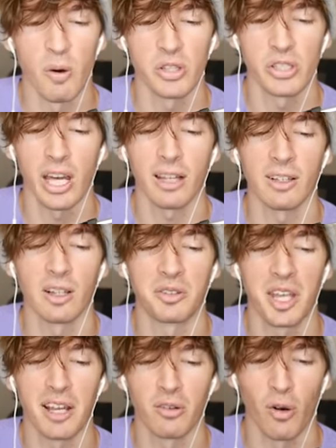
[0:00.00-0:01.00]
most likely to
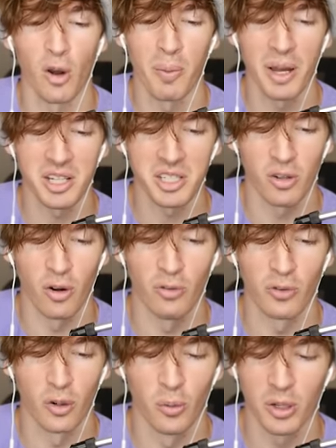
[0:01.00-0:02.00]
take Robux
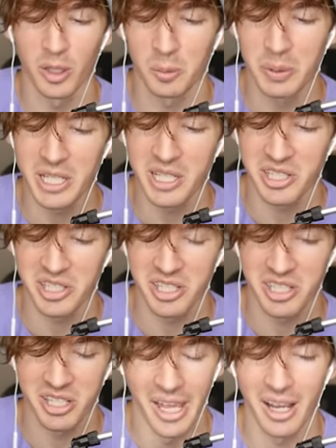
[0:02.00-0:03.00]
over world
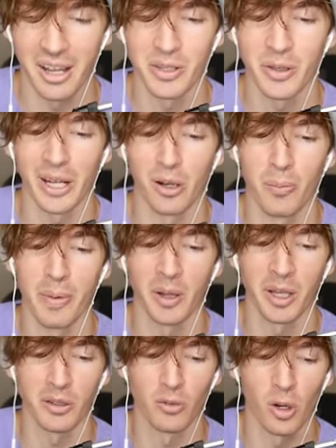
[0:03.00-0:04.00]
peace? Like, you get
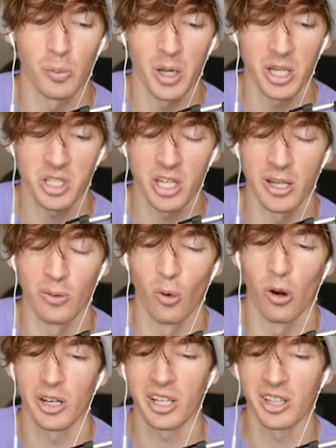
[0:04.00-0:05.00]
1,000,000 Robux and war